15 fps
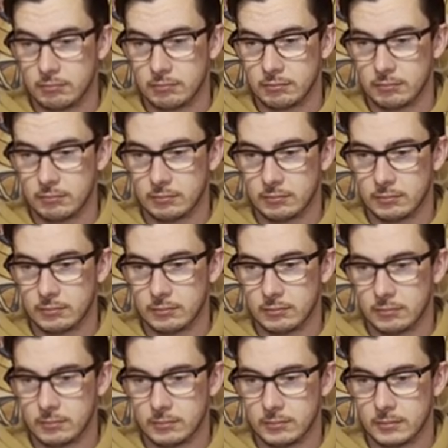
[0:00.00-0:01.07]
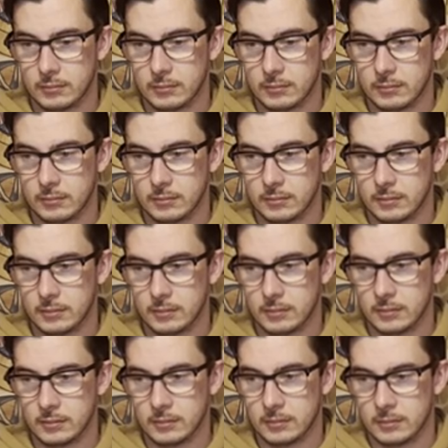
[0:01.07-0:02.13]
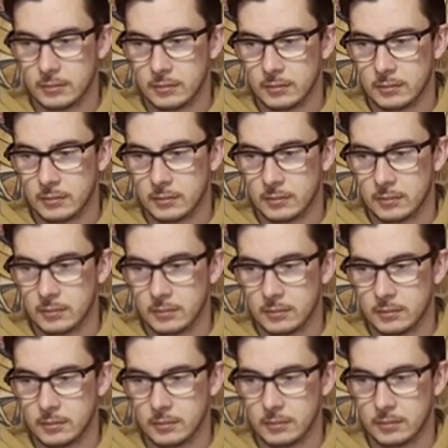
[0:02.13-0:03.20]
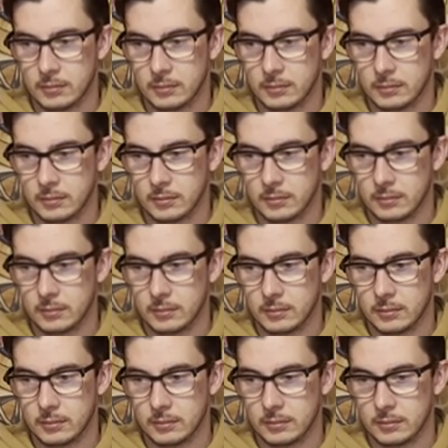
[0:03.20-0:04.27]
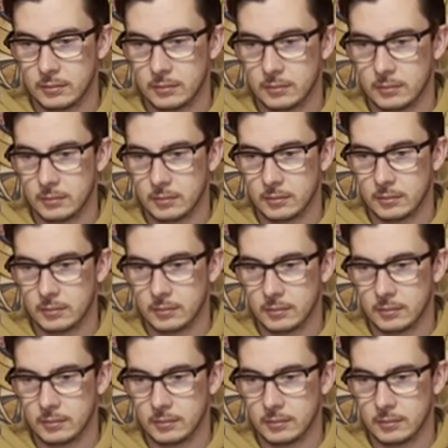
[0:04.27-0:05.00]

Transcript: This person isn't speaking.